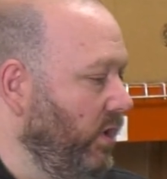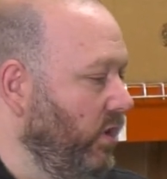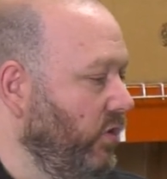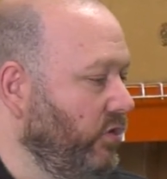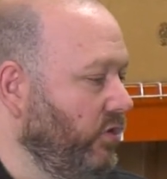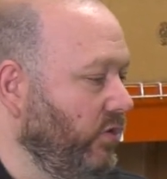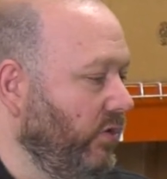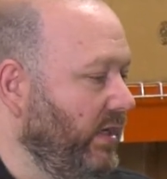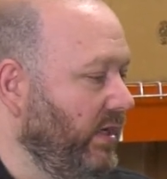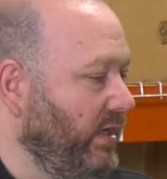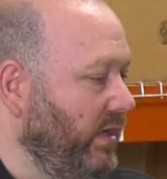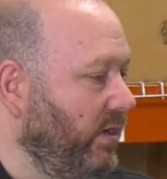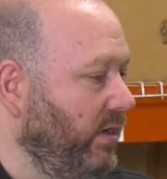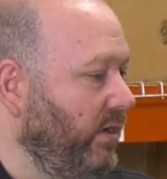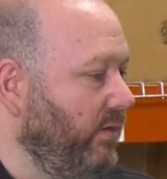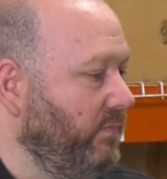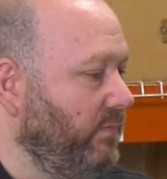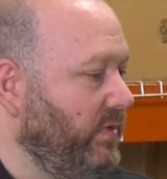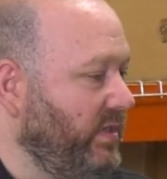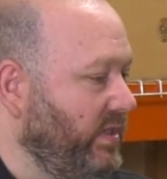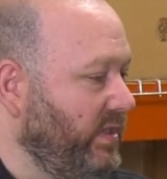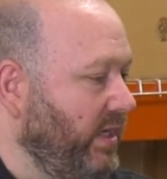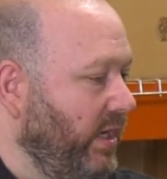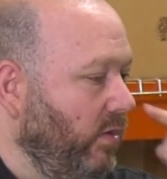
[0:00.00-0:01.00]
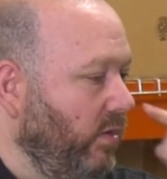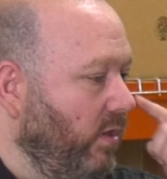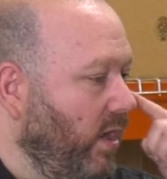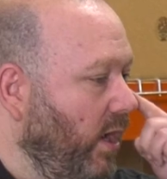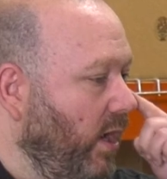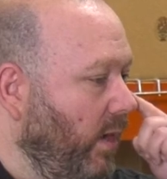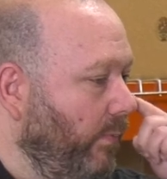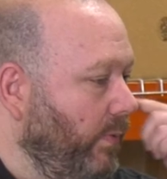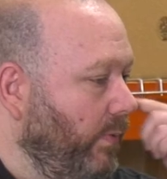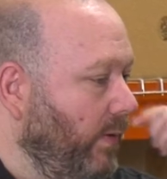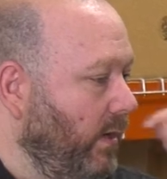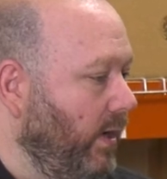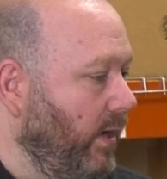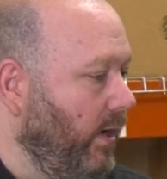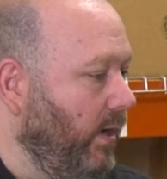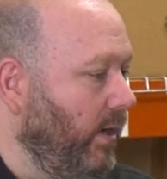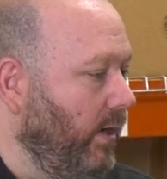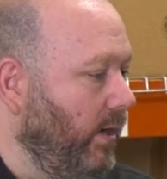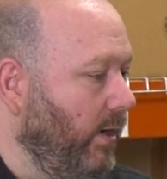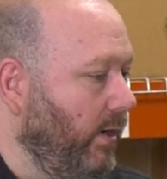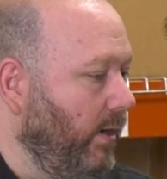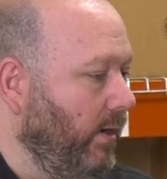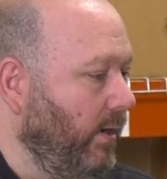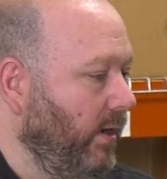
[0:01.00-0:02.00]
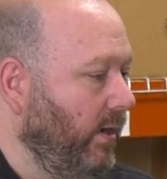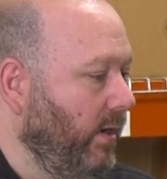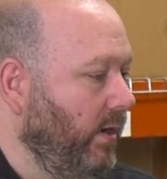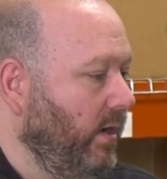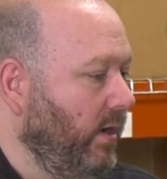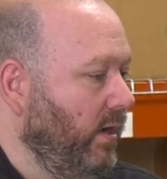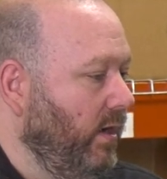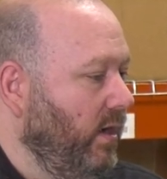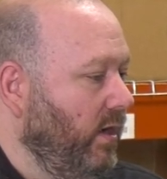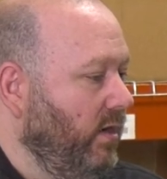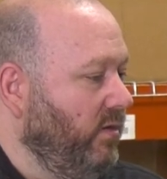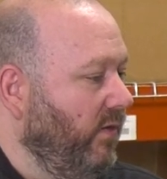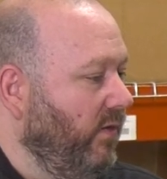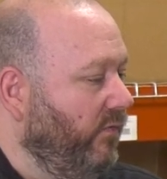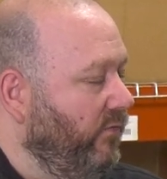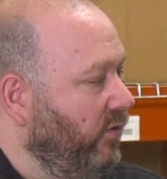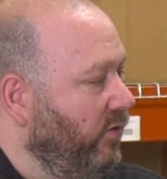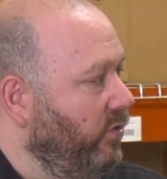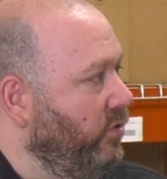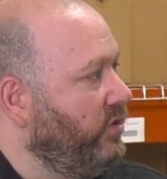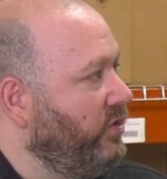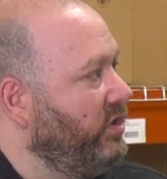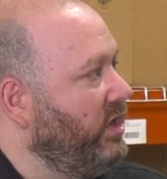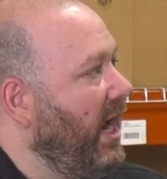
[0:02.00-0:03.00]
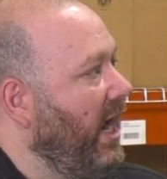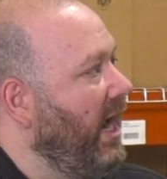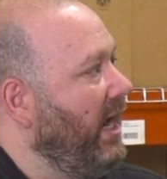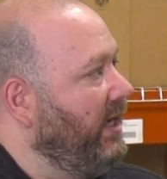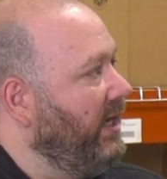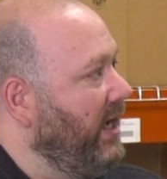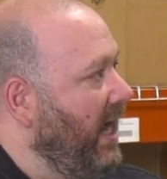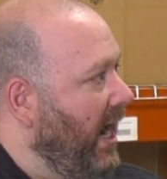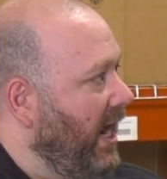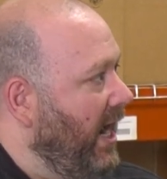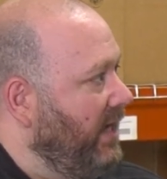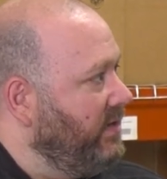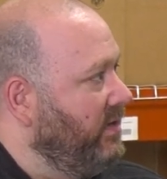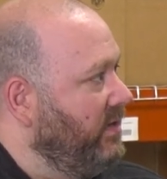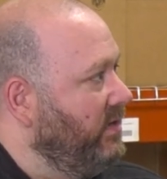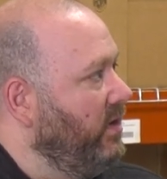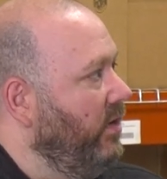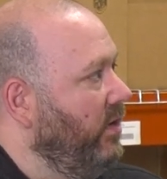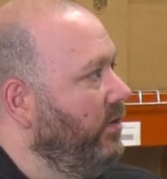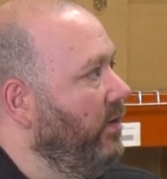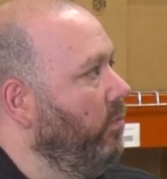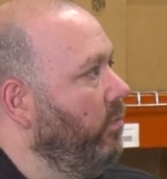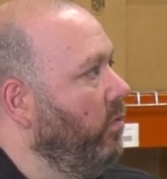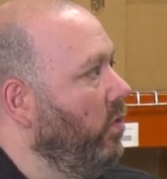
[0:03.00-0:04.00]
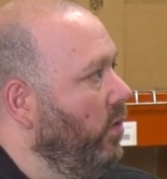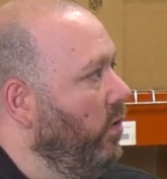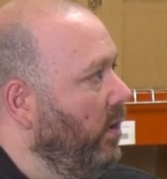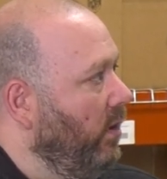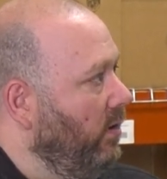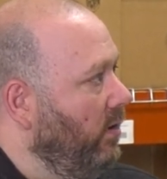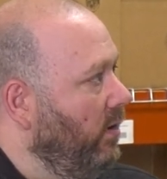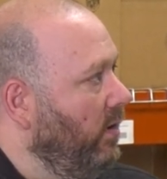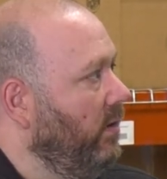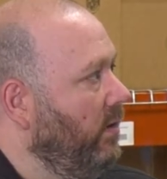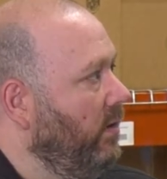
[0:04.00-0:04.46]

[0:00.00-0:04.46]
Usually to seal up the flue side gases on the boiler,